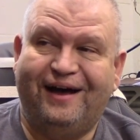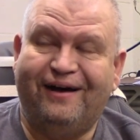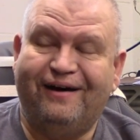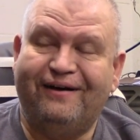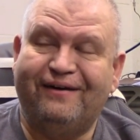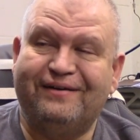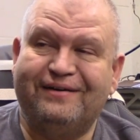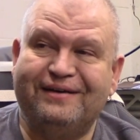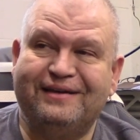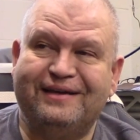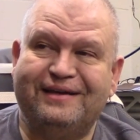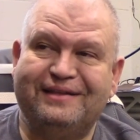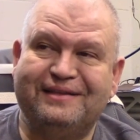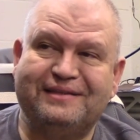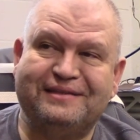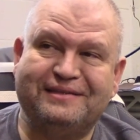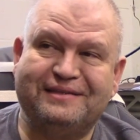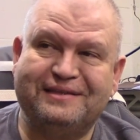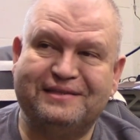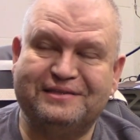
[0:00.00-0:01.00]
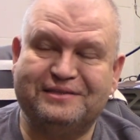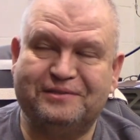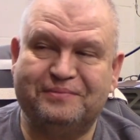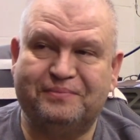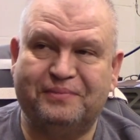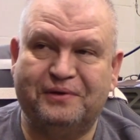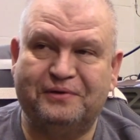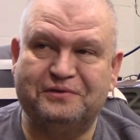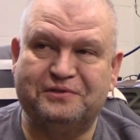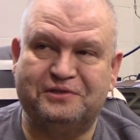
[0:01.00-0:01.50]
a holiday that, that's
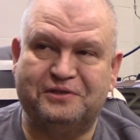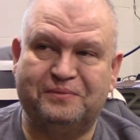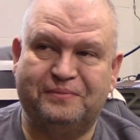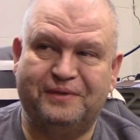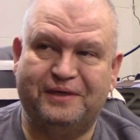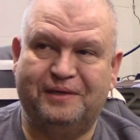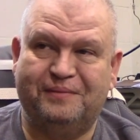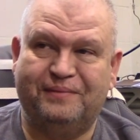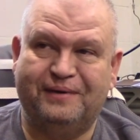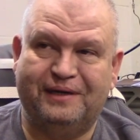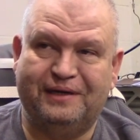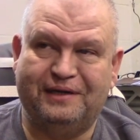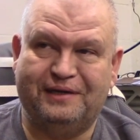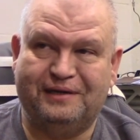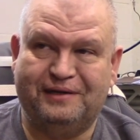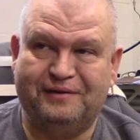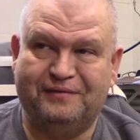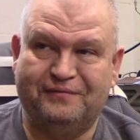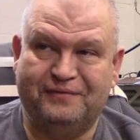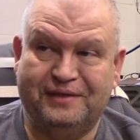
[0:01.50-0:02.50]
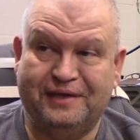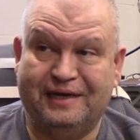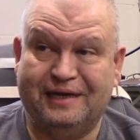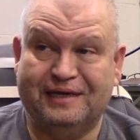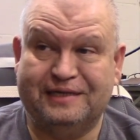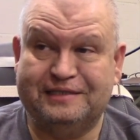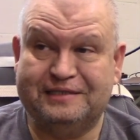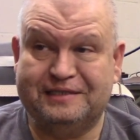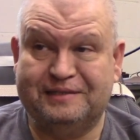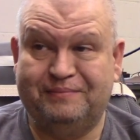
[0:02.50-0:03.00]
supposed to be about love that
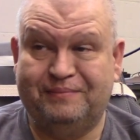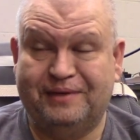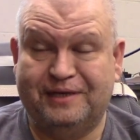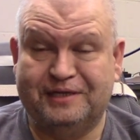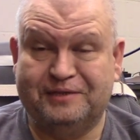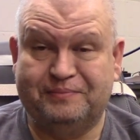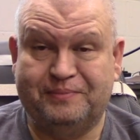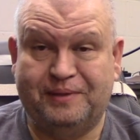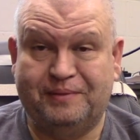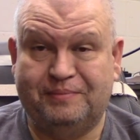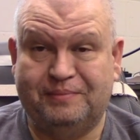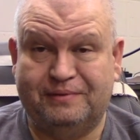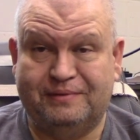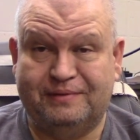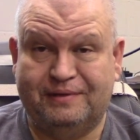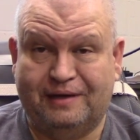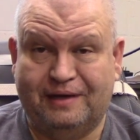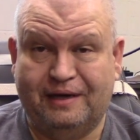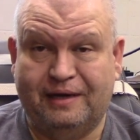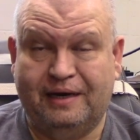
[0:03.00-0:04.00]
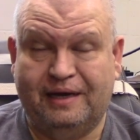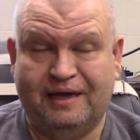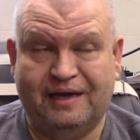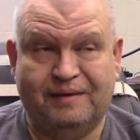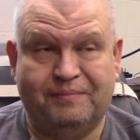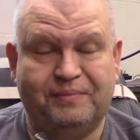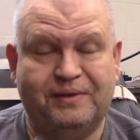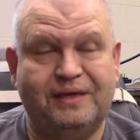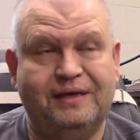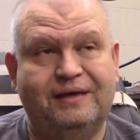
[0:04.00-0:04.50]
actually makes people
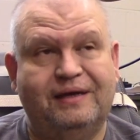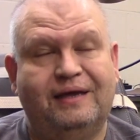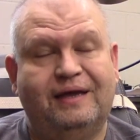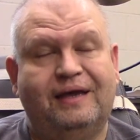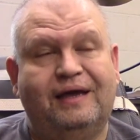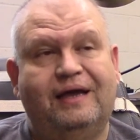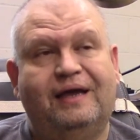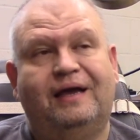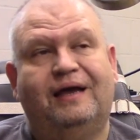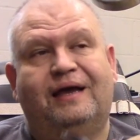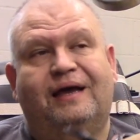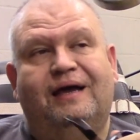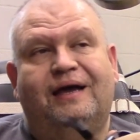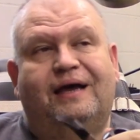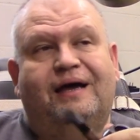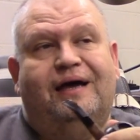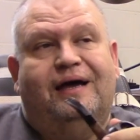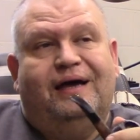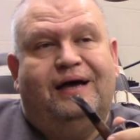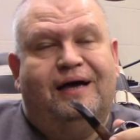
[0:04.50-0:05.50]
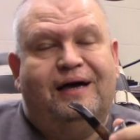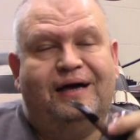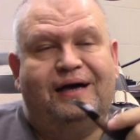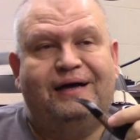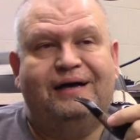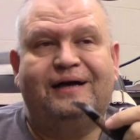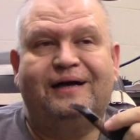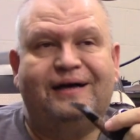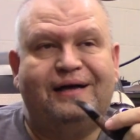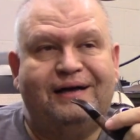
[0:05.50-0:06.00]
unhappy.
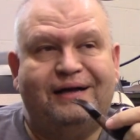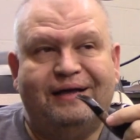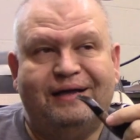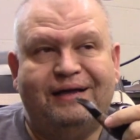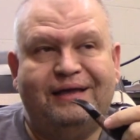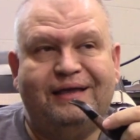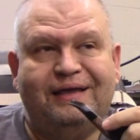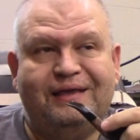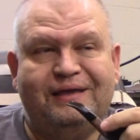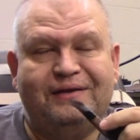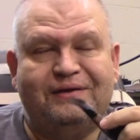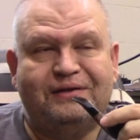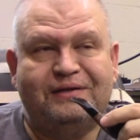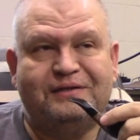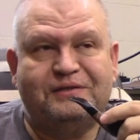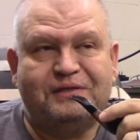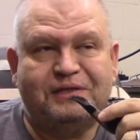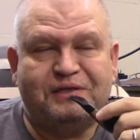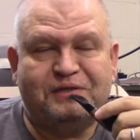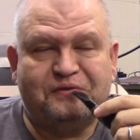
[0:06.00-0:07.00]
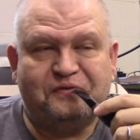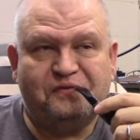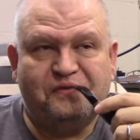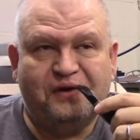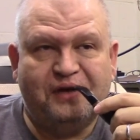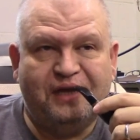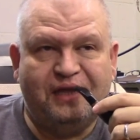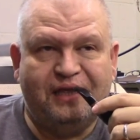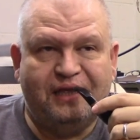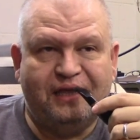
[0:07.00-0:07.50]
Uh, you know, it's, it's
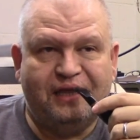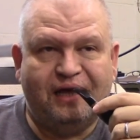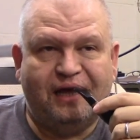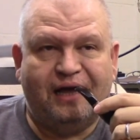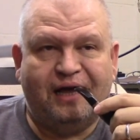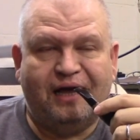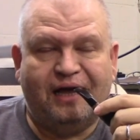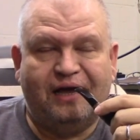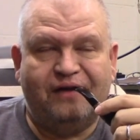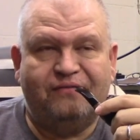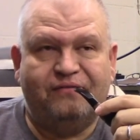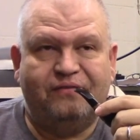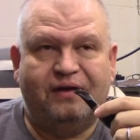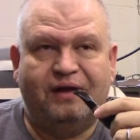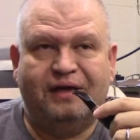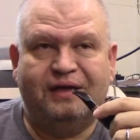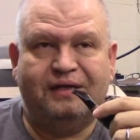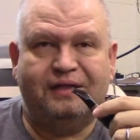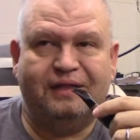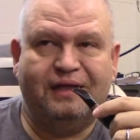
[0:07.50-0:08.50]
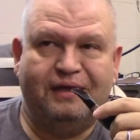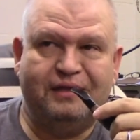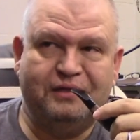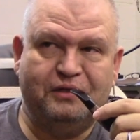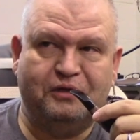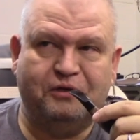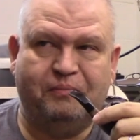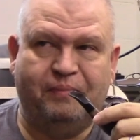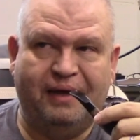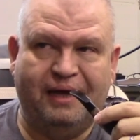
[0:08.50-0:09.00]
funny. I, I, I
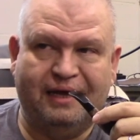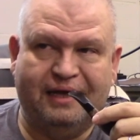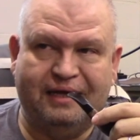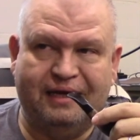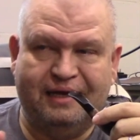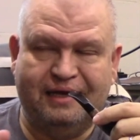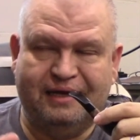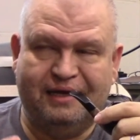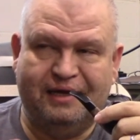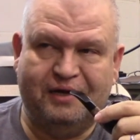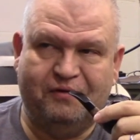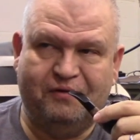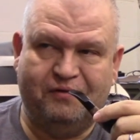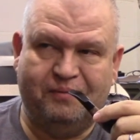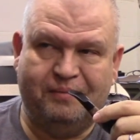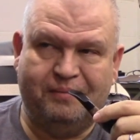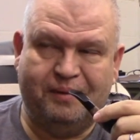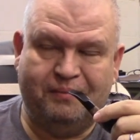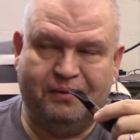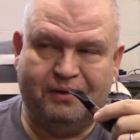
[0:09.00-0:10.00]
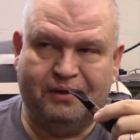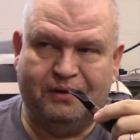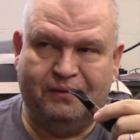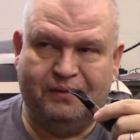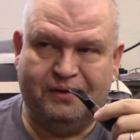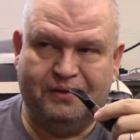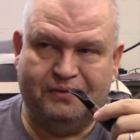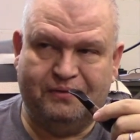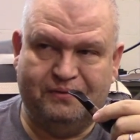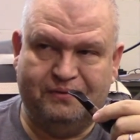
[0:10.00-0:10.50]
look back and I kind of remember
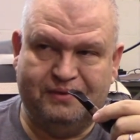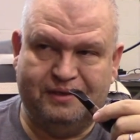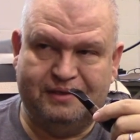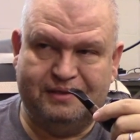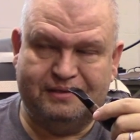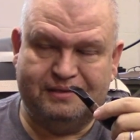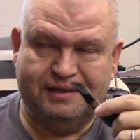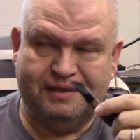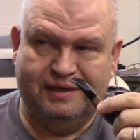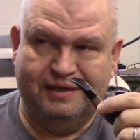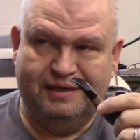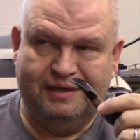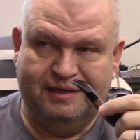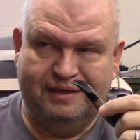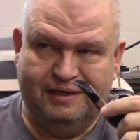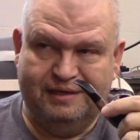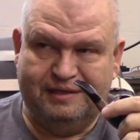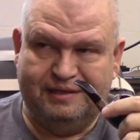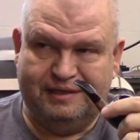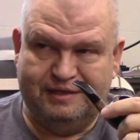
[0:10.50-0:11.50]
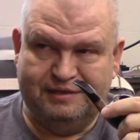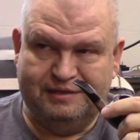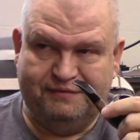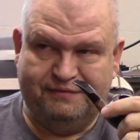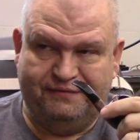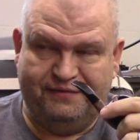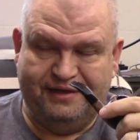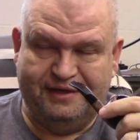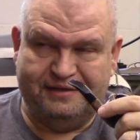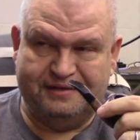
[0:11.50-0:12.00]
going through these these
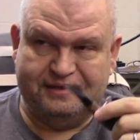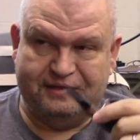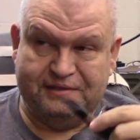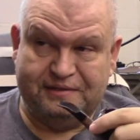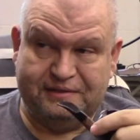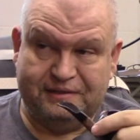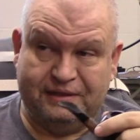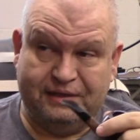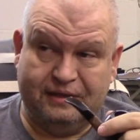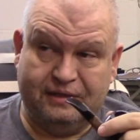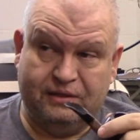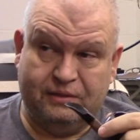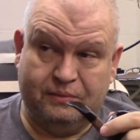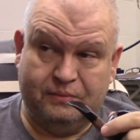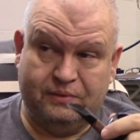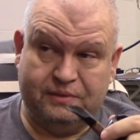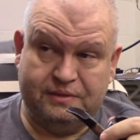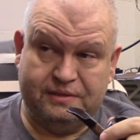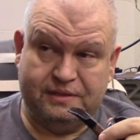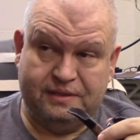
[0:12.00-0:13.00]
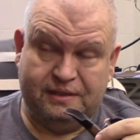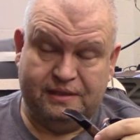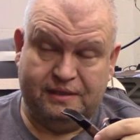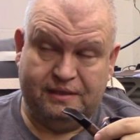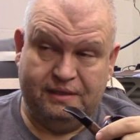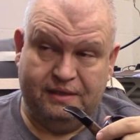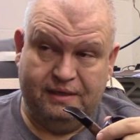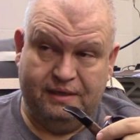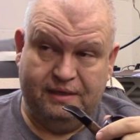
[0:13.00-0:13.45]
phases. Like there was the,